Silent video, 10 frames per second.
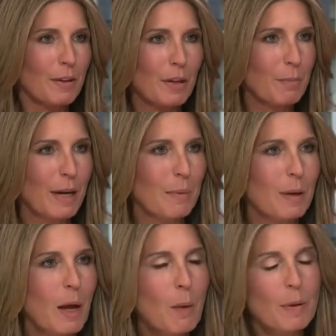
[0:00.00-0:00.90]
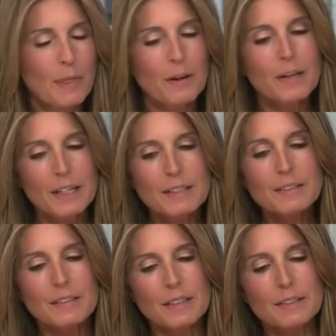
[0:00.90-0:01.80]
He may not be, but there is
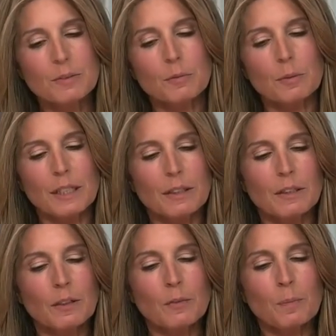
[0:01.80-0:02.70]
this real